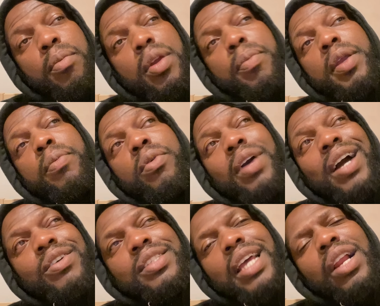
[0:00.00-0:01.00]
But the people
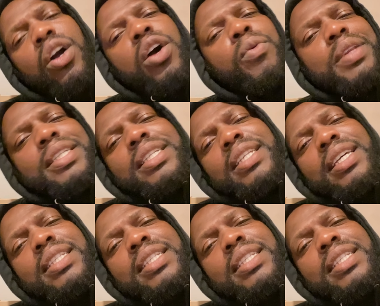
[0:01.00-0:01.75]
outside can't really see the